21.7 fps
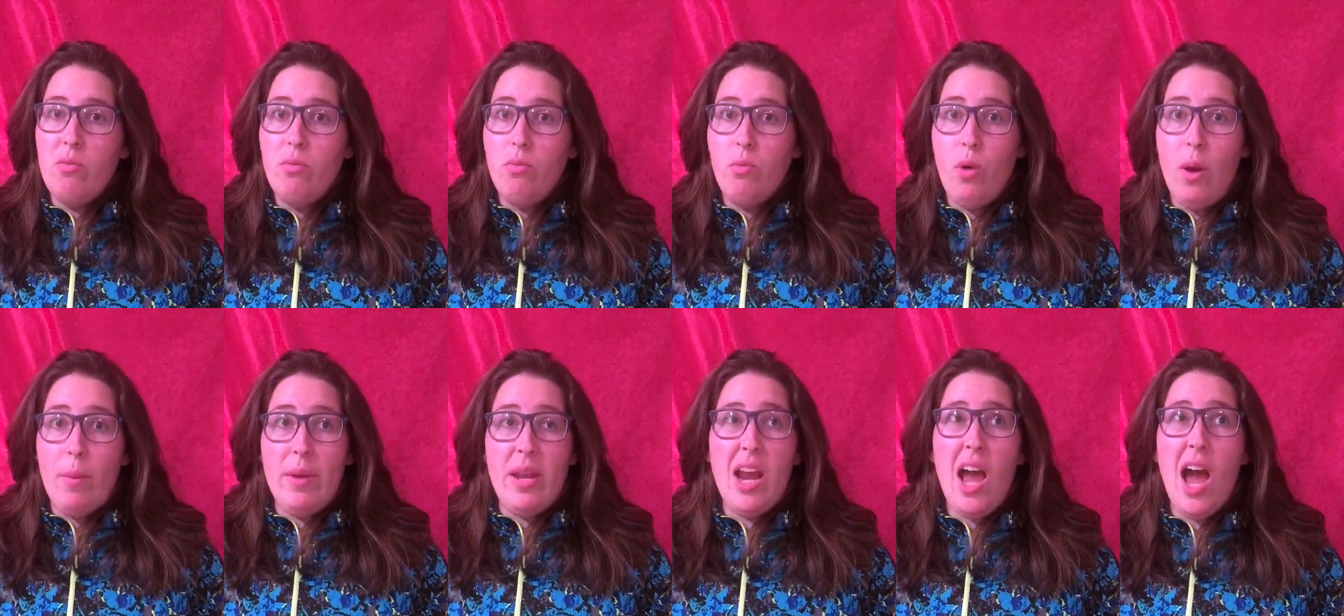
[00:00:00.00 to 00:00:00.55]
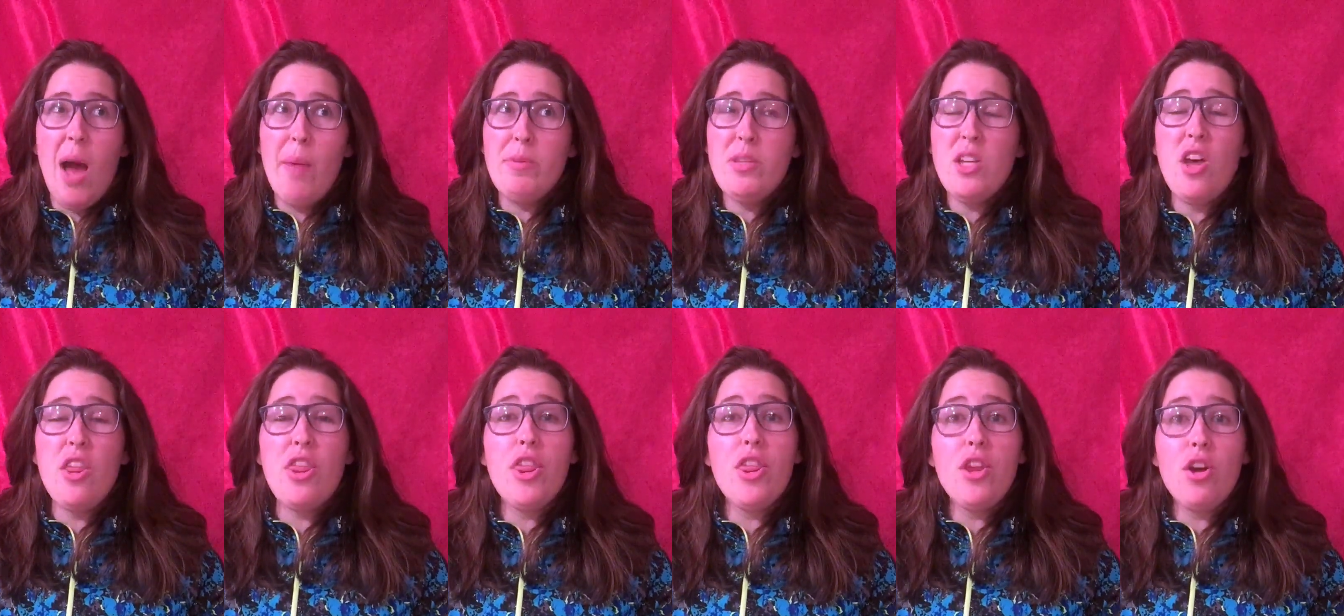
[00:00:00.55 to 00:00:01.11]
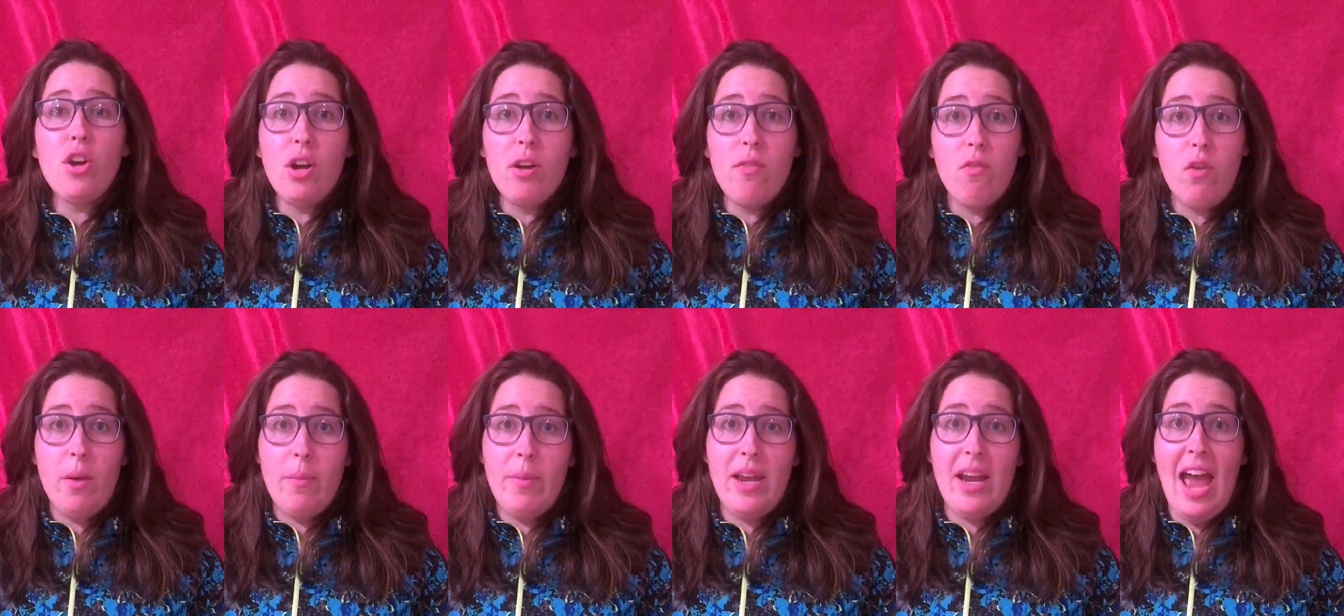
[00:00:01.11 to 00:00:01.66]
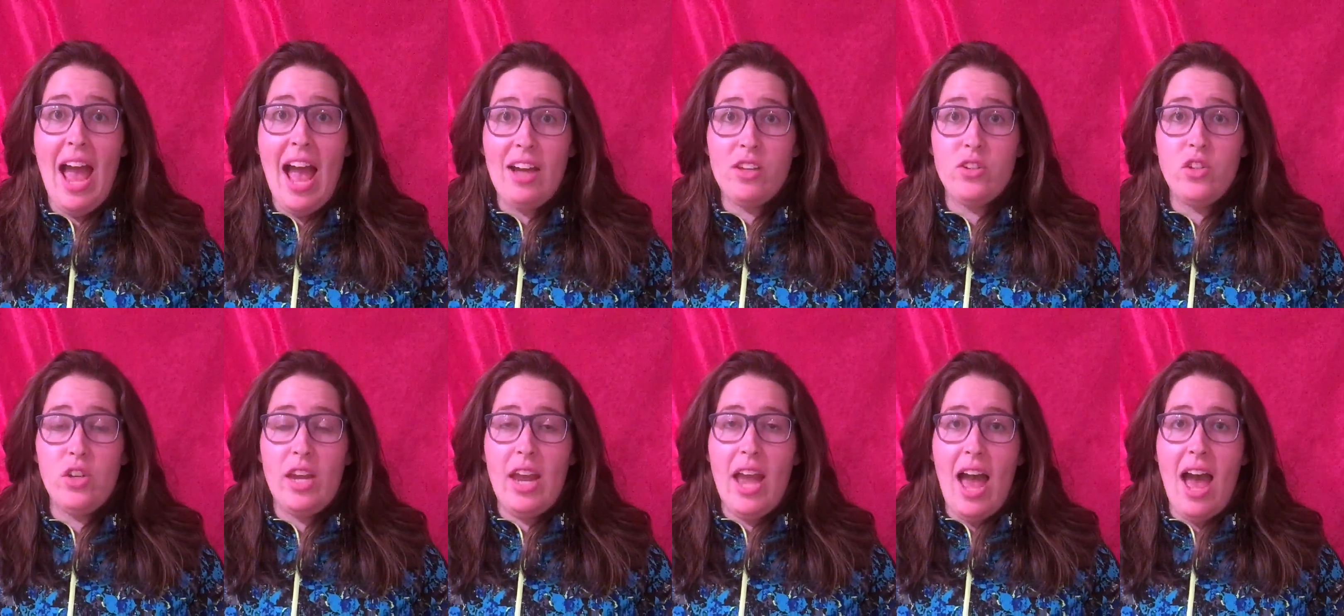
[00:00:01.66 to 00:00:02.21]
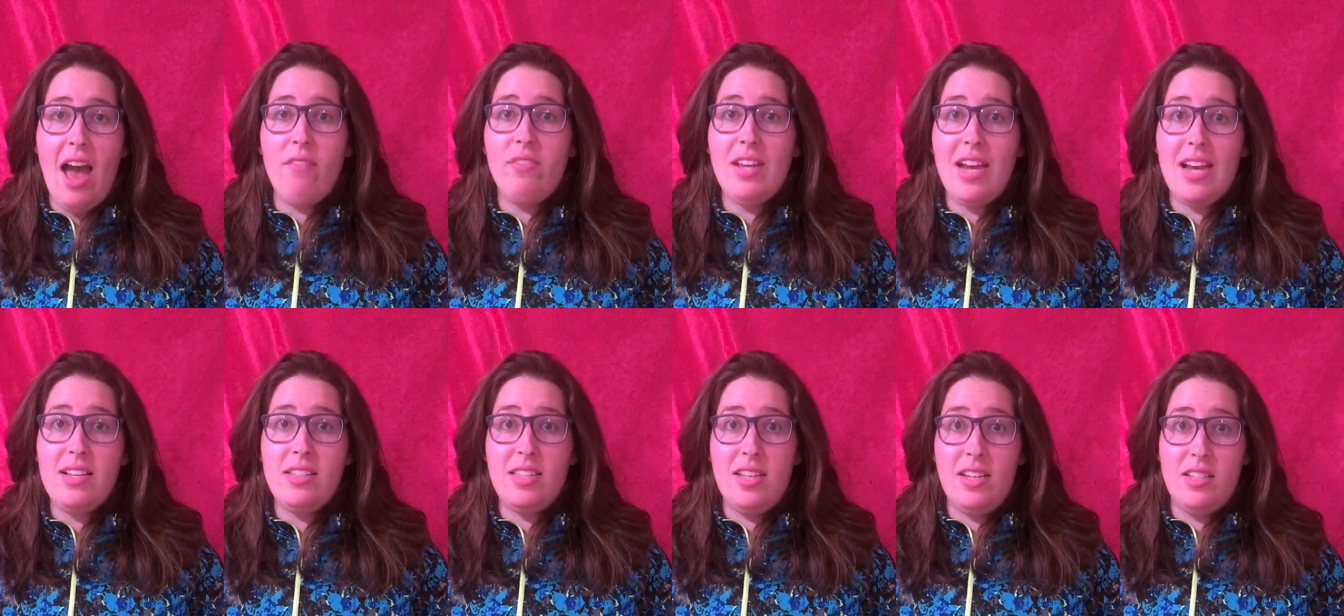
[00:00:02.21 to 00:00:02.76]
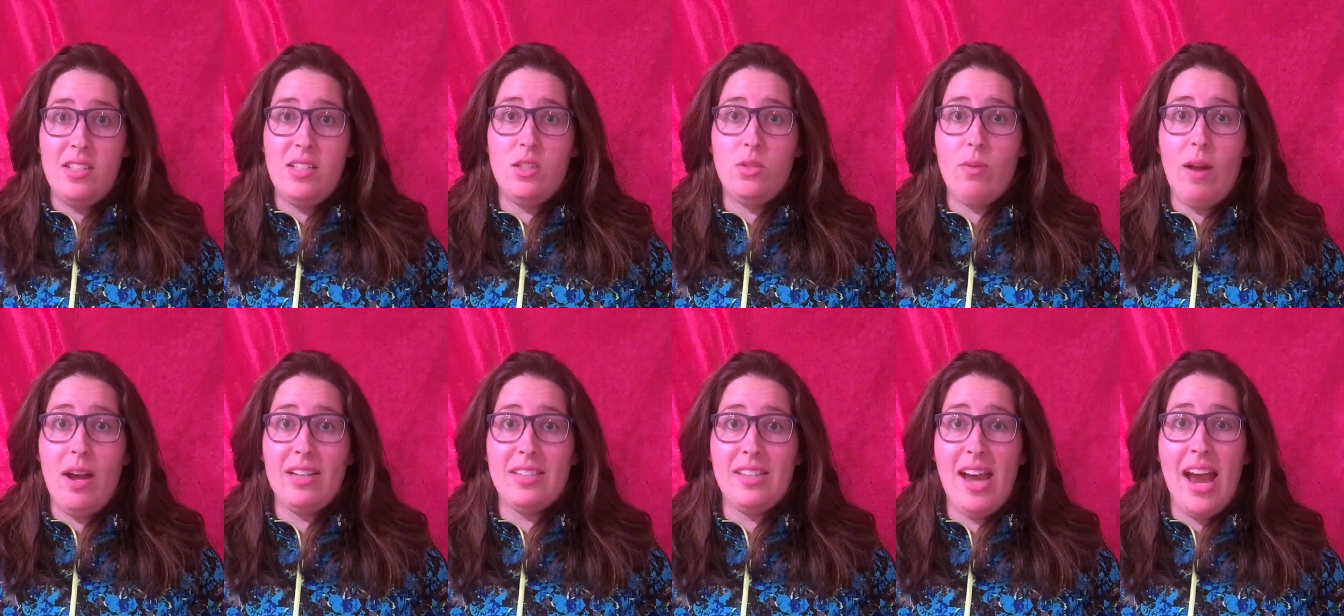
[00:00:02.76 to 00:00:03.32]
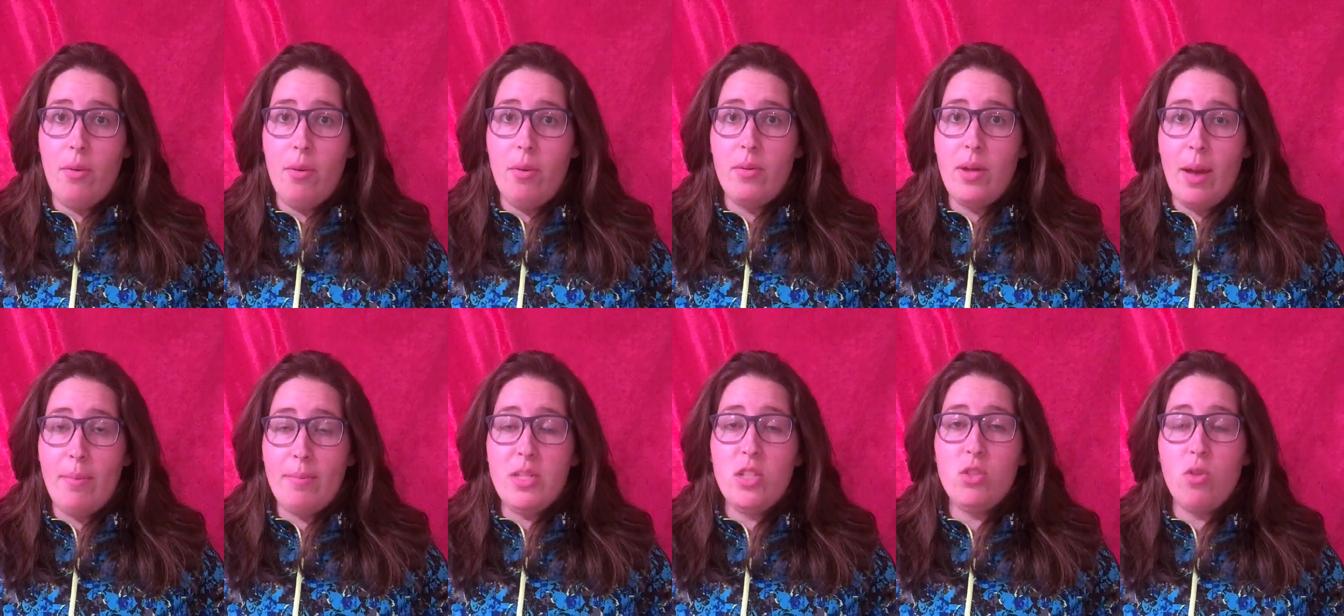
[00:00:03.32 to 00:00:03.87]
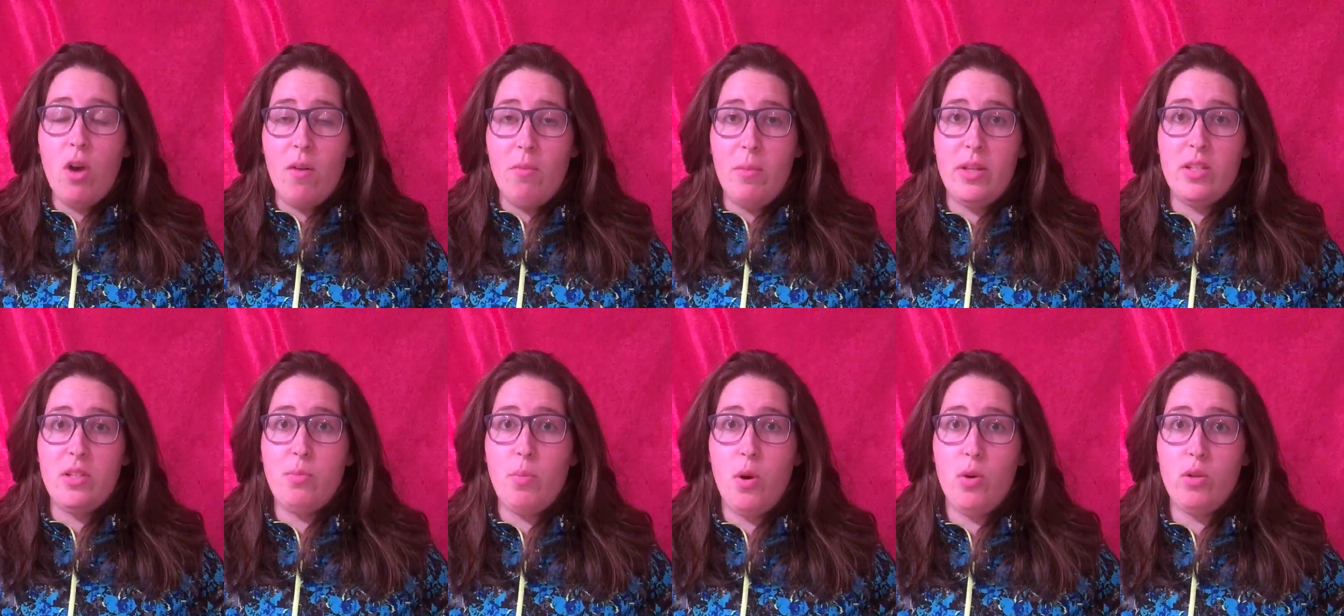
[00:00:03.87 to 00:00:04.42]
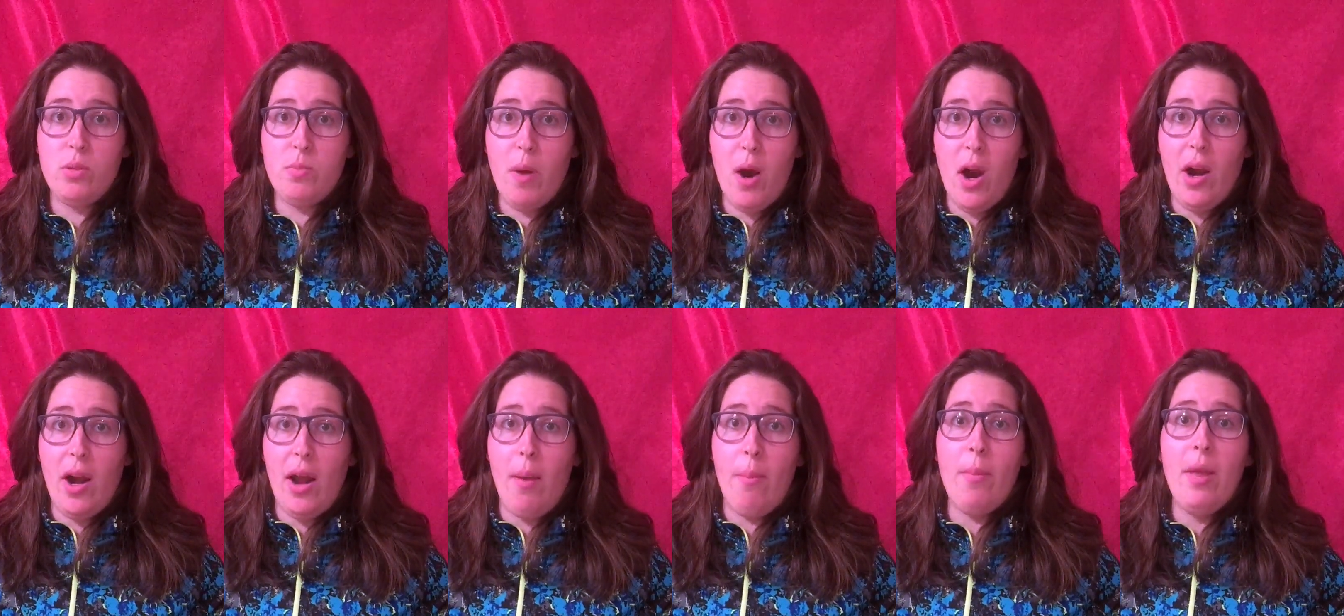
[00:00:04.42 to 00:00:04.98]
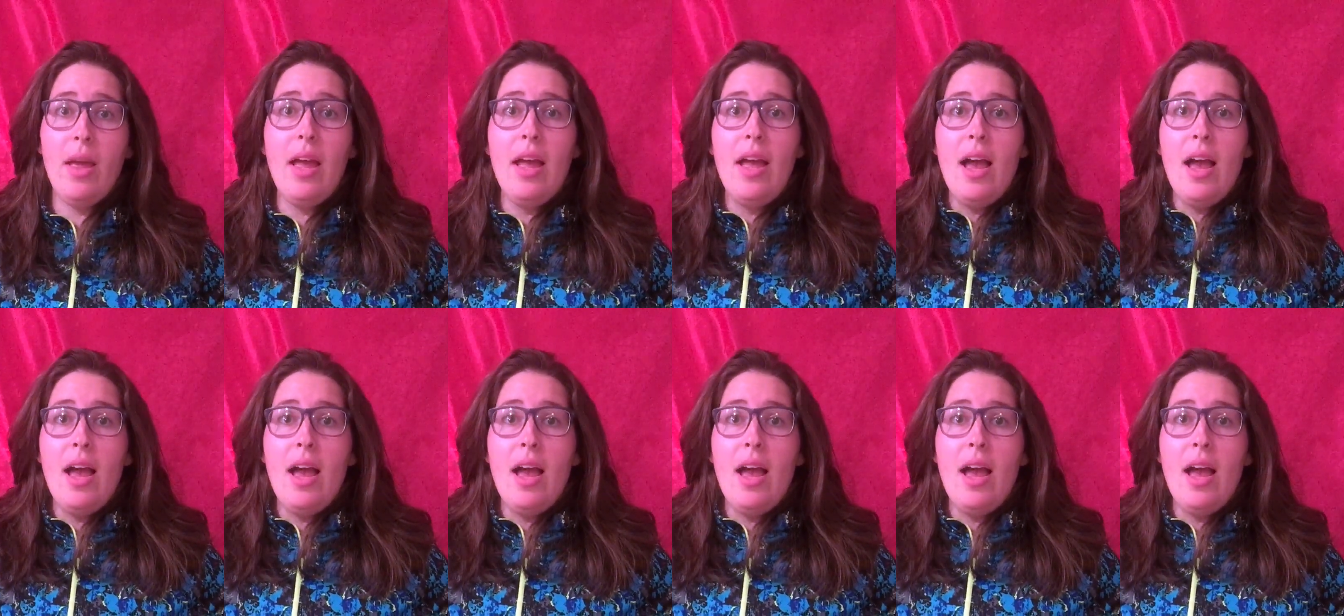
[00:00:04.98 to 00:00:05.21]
women, up to a third of women actually have diastasis recti up to 12 months postpartum.